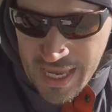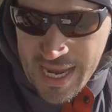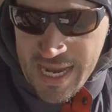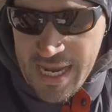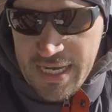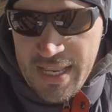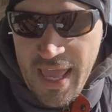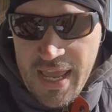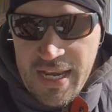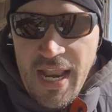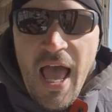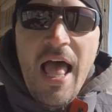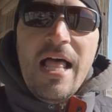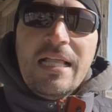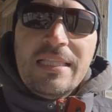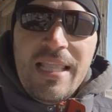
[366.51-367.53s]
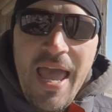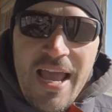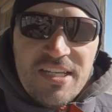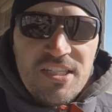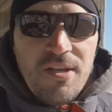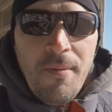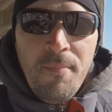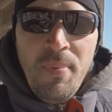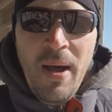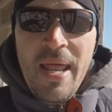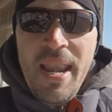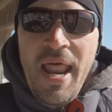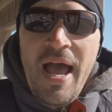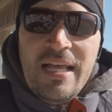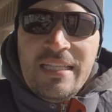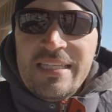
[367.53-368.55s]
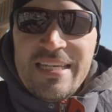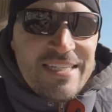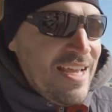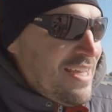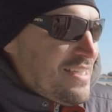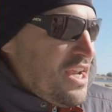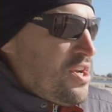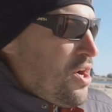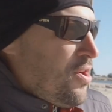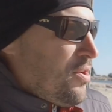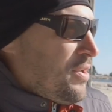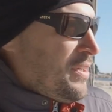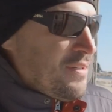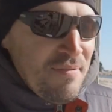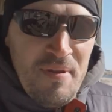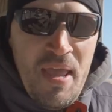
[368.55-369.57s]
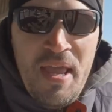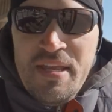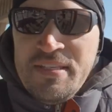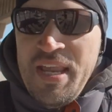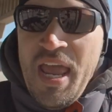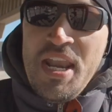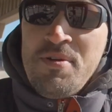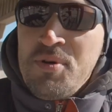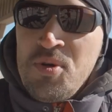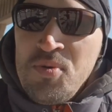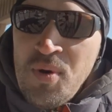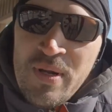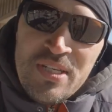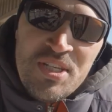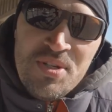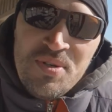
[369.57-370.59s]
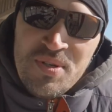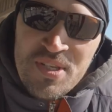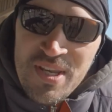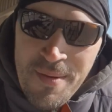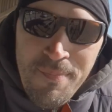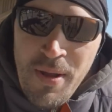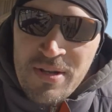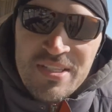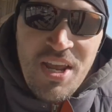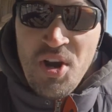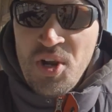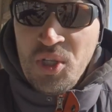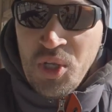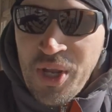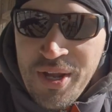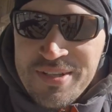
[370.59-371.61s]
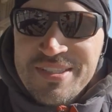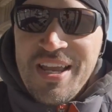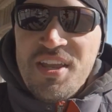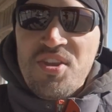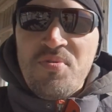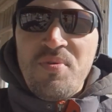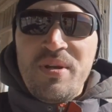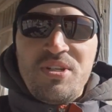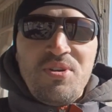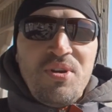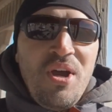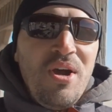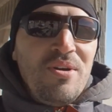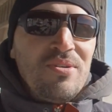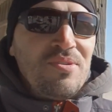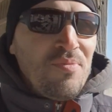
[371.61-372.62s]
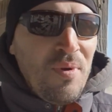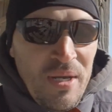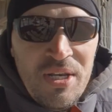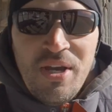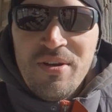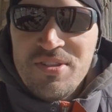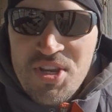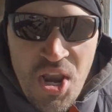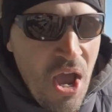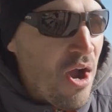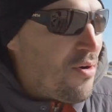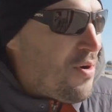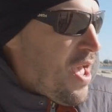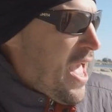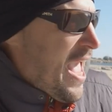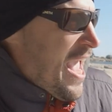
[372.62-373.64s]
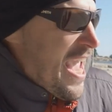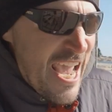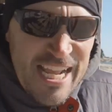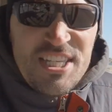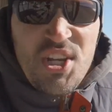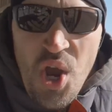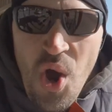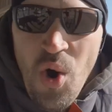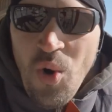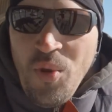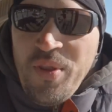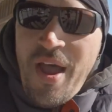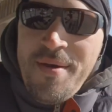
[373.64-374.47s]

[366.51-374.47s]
And then last but not least, as I noted, and as anyone who wants to step outside or look outside their windows know, it's cold.